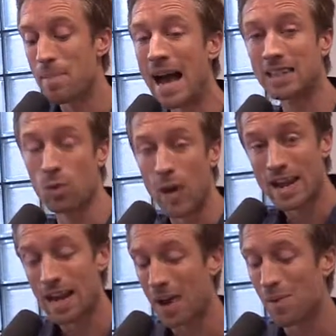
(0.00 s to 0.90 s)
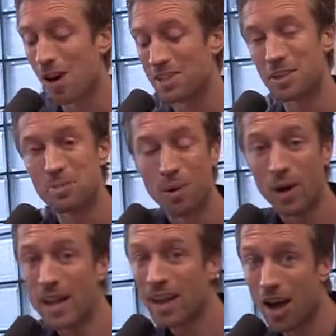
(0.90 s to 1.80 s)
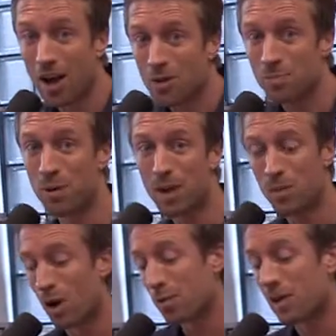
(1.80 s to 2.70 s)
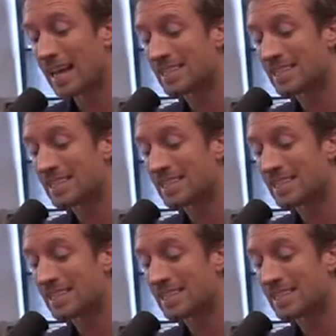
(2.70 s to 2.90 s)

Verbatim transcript: back to when I was a boy? Oh boy, what would I